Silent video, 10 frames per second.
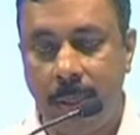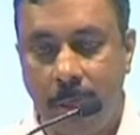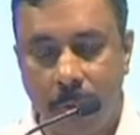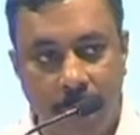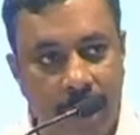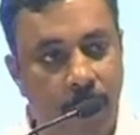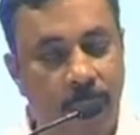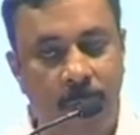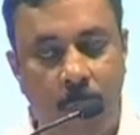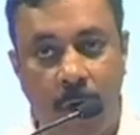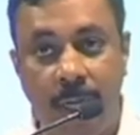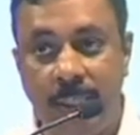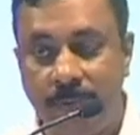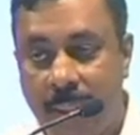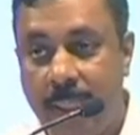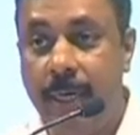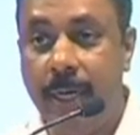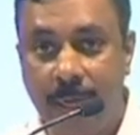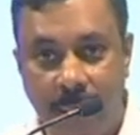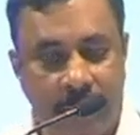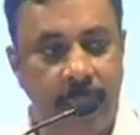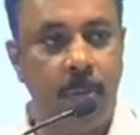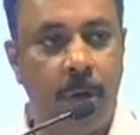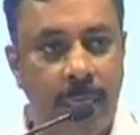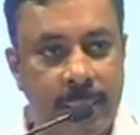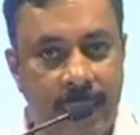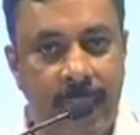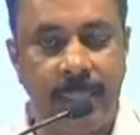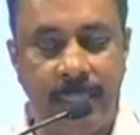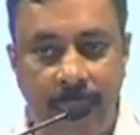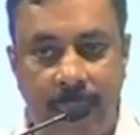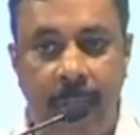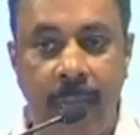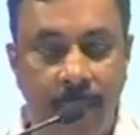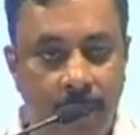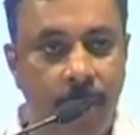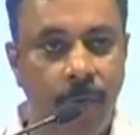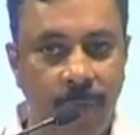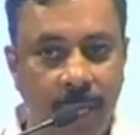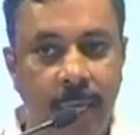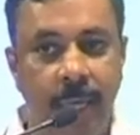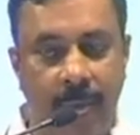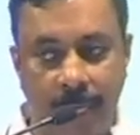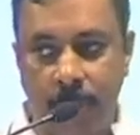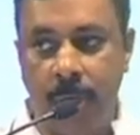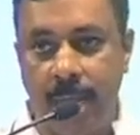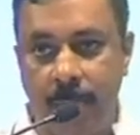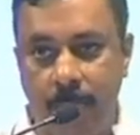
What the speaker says: Today you have bodies within industry bodies like CI, FICCI, ASSOCHAM.